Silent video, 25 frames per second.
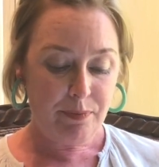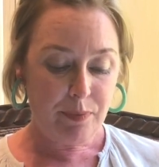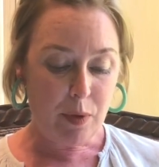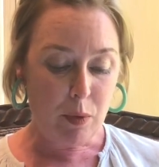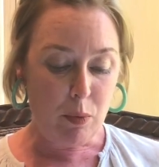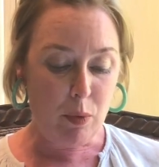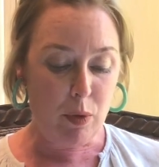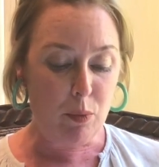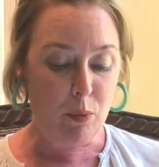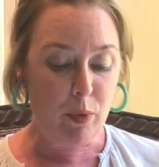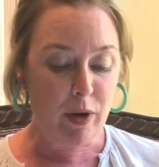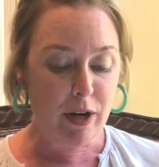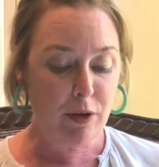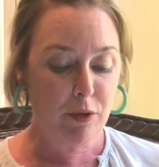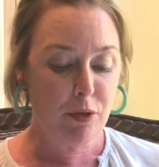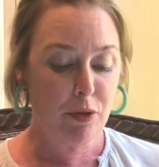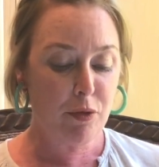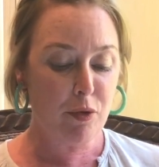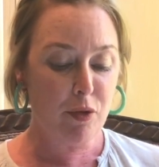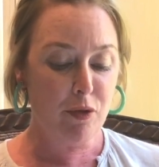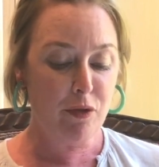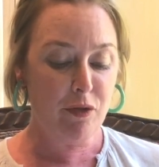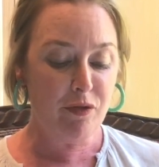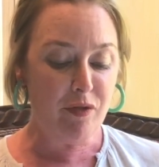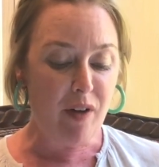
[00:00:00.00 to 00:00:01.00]
We went
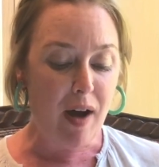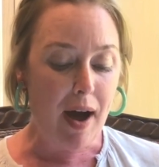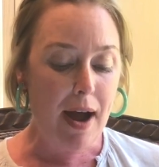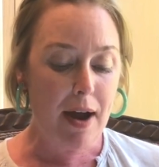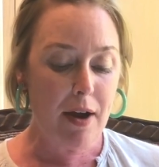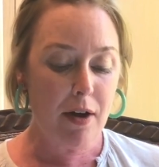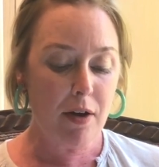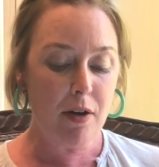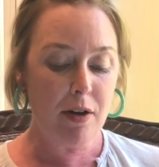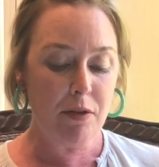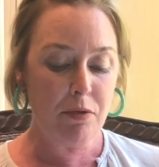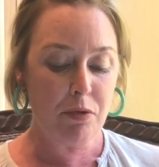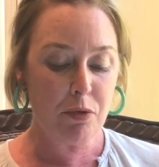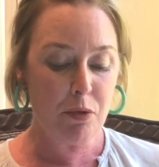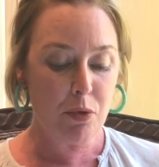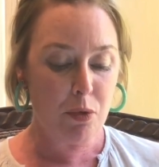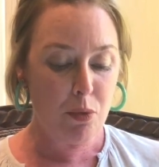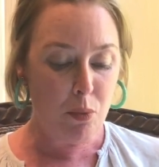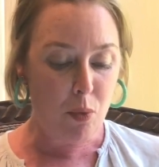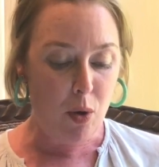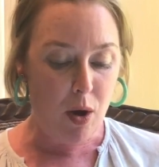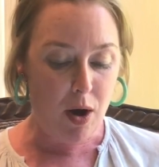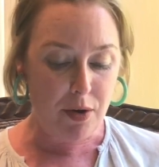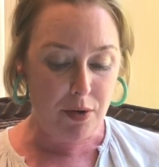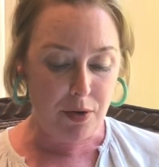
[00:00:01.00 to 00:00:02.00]
through fire and through
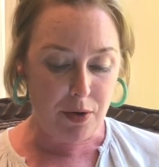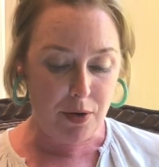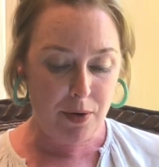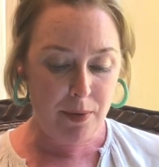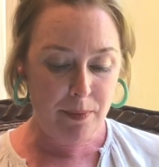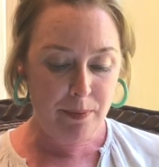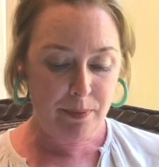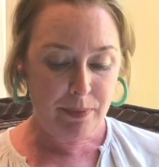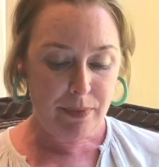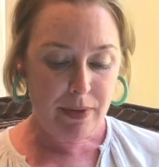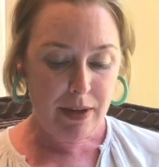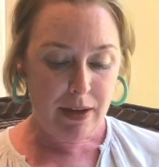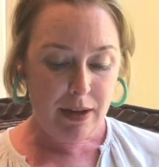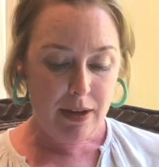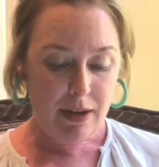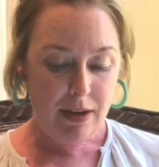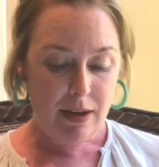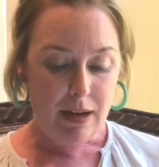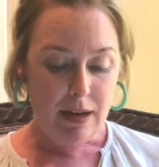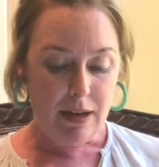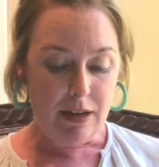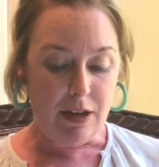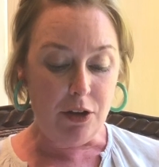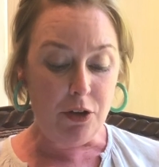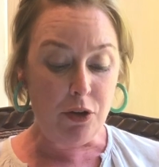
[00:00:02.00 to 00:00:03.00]
water,
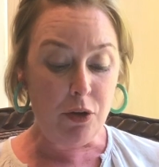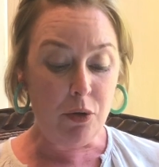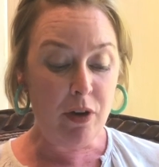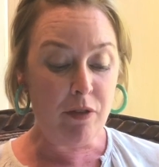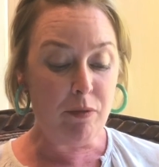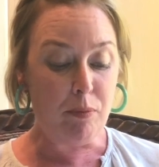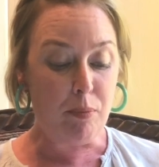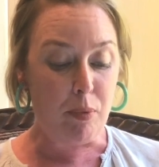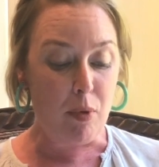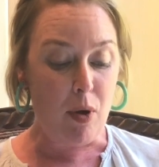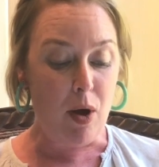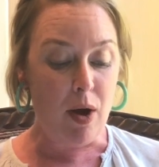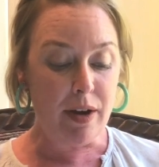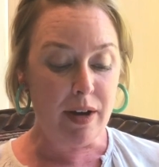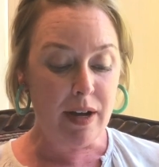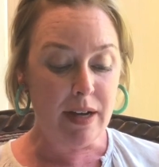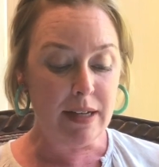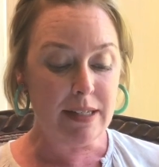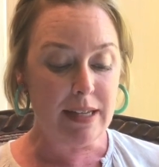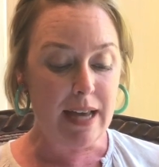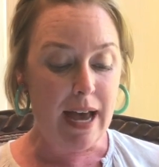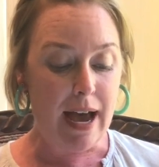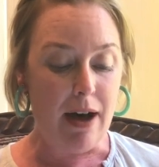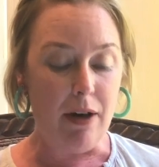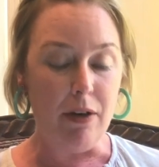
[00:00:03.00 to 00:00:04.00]
yet you have brought
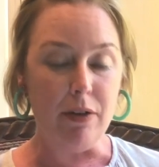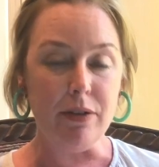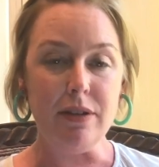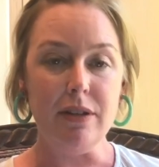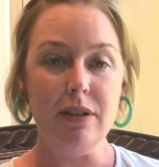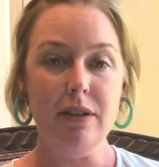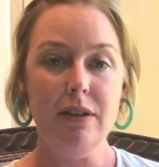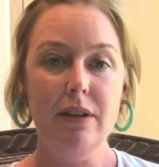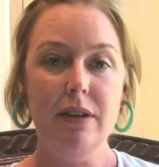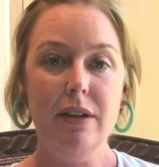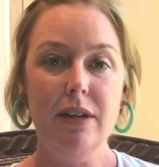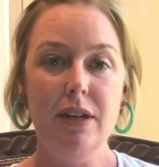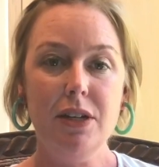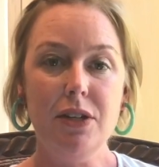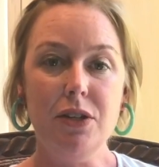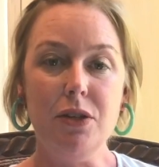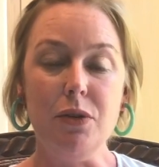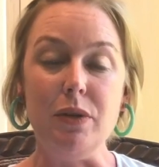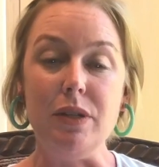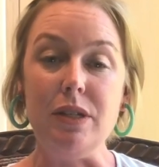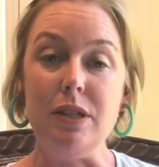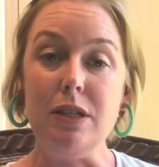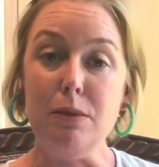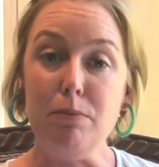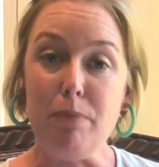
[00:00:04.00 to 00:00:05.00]
us out to
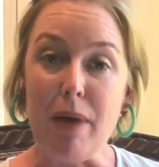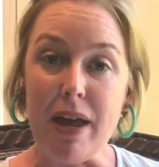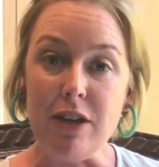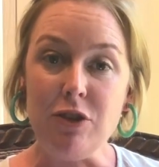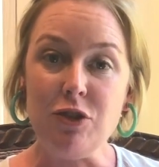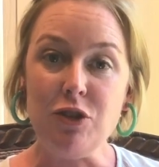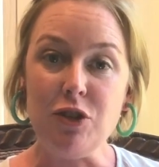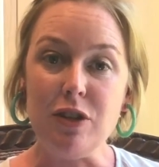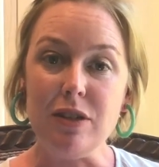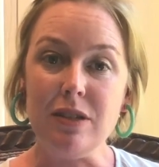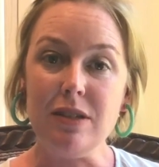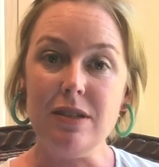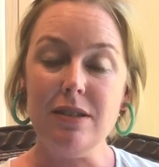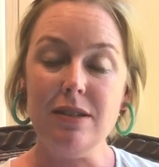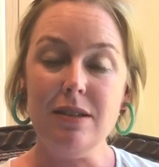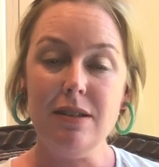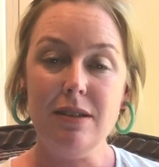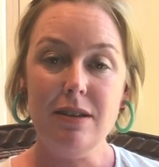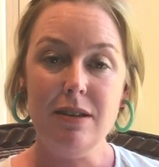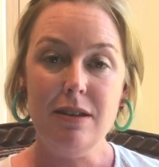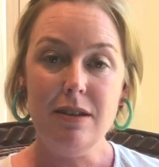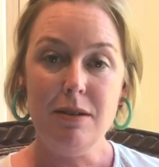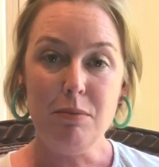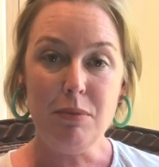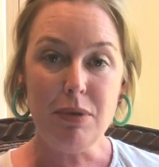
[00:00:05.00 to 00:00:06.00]
a spacious
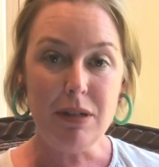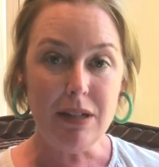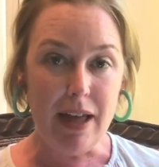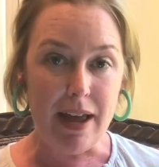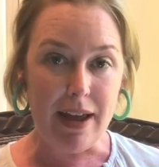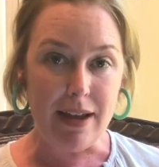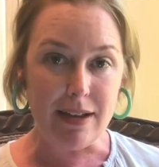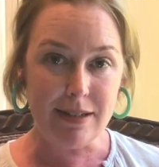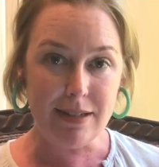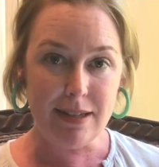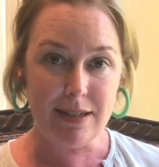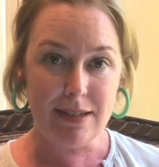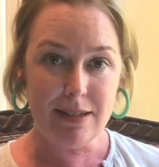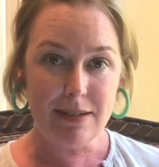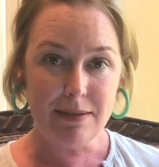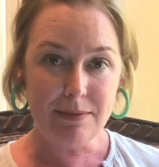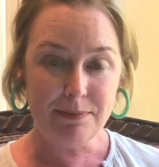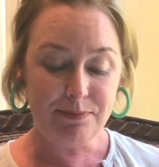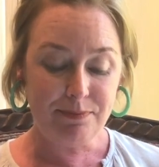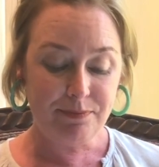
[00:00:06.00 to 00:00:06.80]
place."